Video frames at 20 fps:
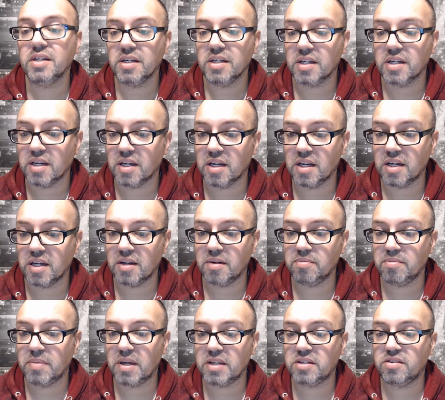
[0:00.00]

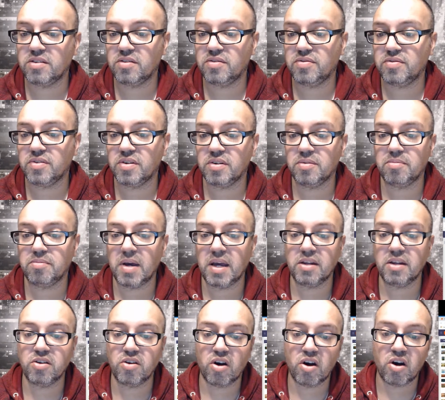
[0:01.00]
Massive
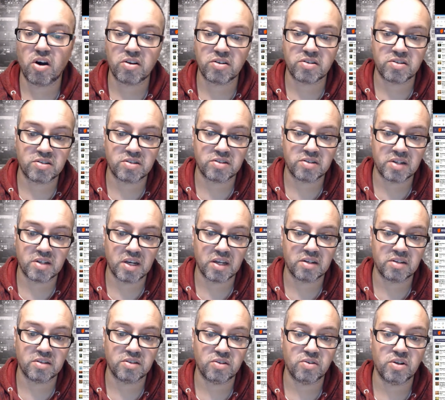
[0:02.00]
mine guards,
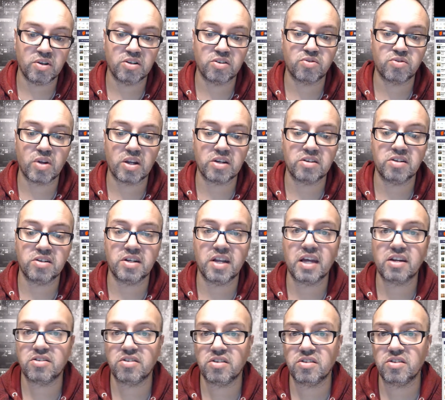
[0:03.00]
and you need strategy and
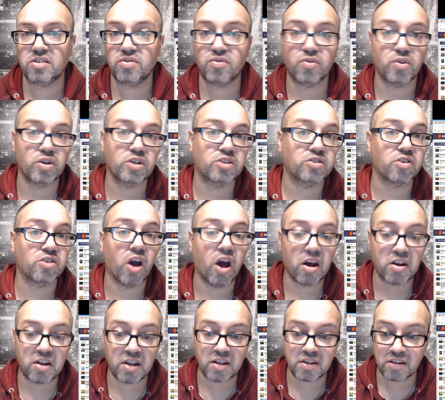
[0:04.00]
actions for each
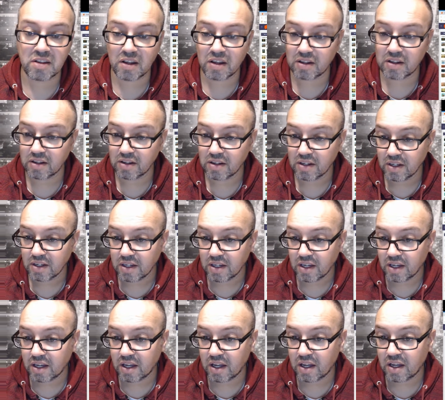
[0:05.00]
guard, I think.
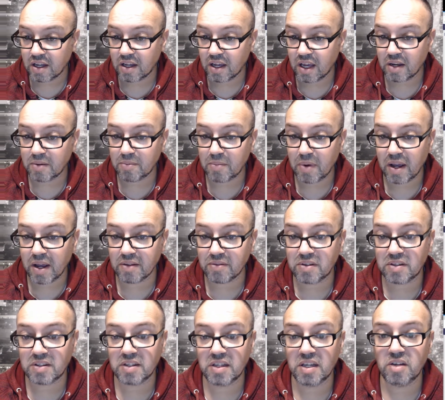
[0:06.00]
And a mine
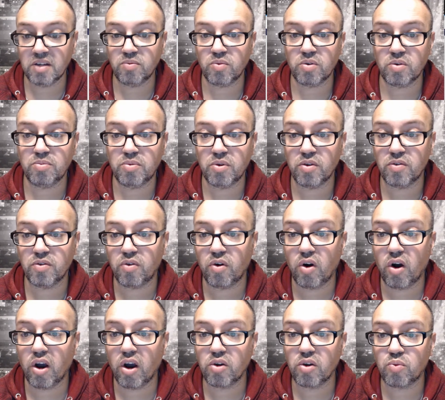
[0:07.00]
theme with beautiful
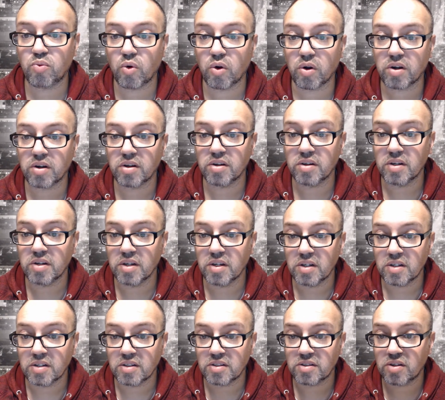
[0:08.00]
artwork.
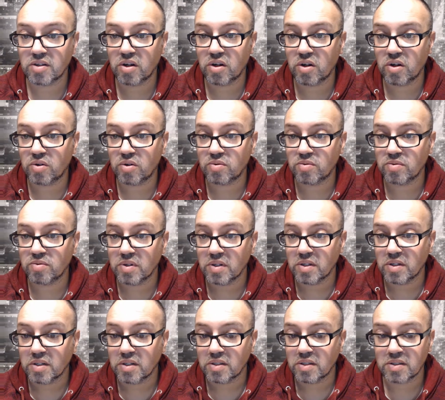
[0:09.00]
So
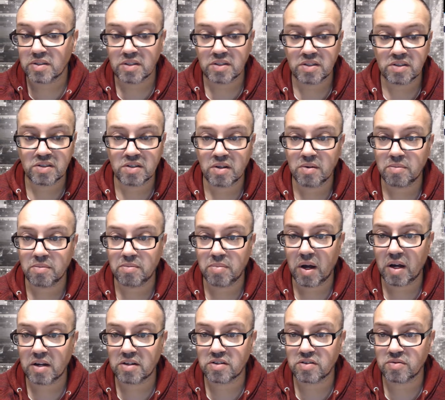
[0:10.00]
this is the
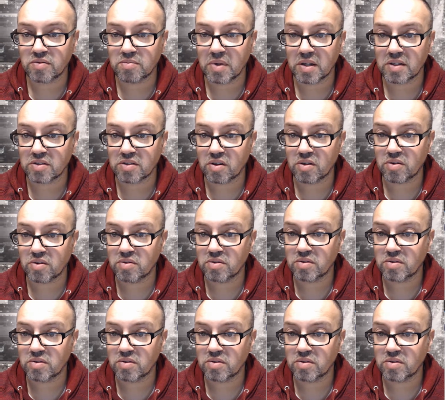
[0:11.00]
box of Mezze.